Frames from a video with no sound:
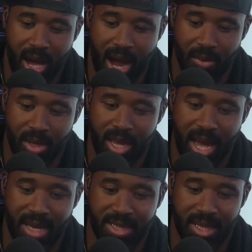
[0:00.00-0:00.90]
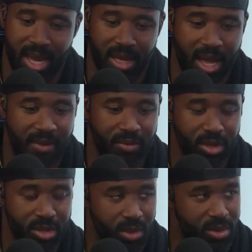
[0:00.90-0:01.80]
realized that like life
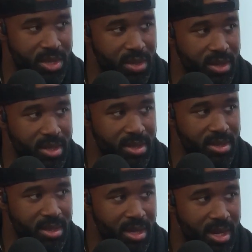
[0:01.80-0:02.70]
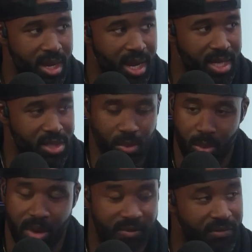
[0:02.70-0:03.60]
was so serious. And it's your
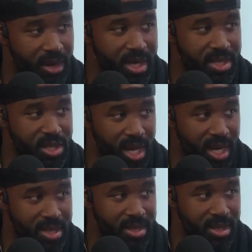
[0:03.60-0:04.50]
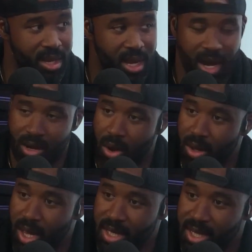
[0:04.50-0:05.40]
one freaking chance. And
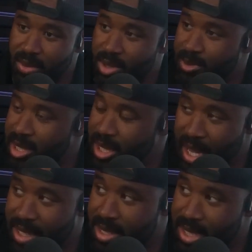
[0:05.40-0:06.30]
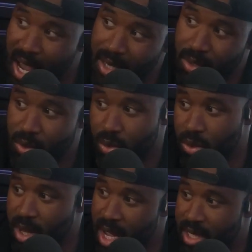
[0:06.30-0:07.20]
all I did was be like this kind of
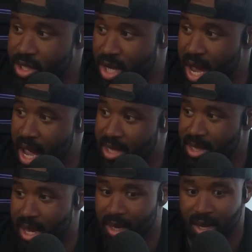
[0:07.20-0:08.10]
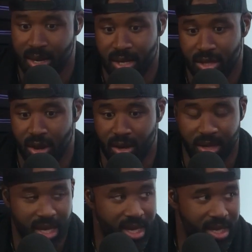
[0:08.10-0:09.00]
cool, kind of jacked, like young
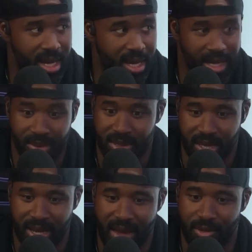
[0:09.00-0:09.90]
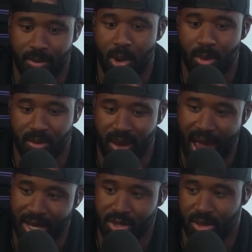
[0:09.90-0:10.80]
kid. And I like didn't have a moment of
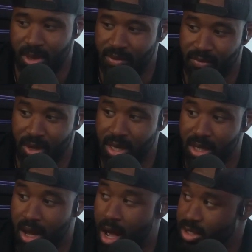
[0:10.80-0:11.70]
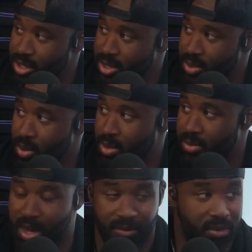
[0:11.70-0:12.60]
actually being freaking conscious or
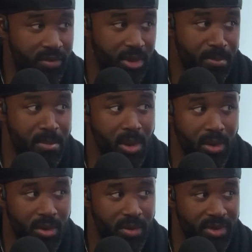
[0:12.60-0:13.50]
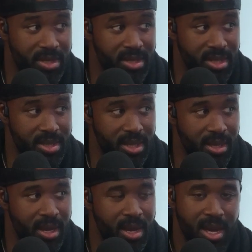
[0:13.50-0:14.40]
thankful for the miracle of existing.
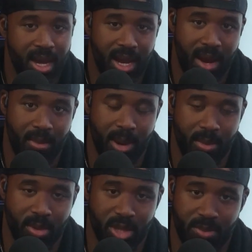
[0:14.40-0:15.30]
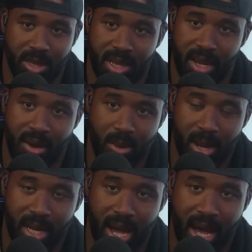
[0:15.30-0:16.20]
And I remember just being like, oh
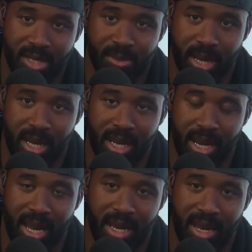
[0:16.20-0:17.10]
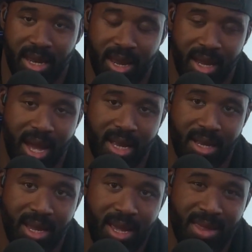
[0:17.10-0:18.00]
my gosh, man. And I got,
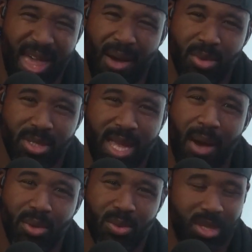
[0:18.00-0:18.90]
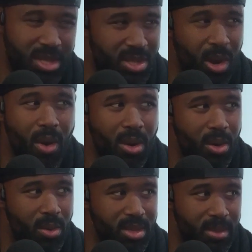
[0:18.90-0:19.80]
that was what the
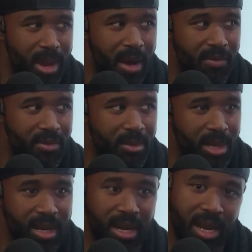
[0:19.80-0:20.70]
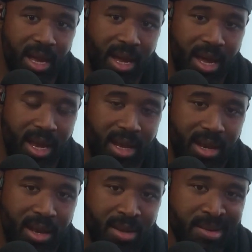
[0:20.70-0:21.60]
sorrow was about for me.
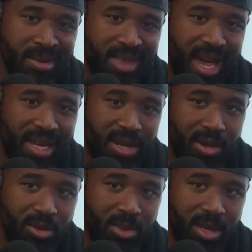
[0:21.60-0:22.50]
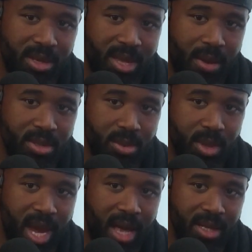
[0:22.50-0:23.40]
And that killed me, that was the
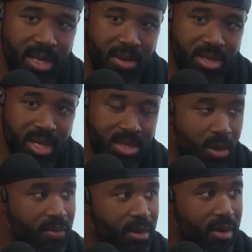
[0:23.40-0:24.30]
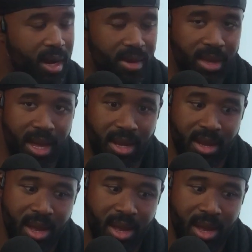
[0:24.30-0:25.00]
reality. And I was like, it's over. And then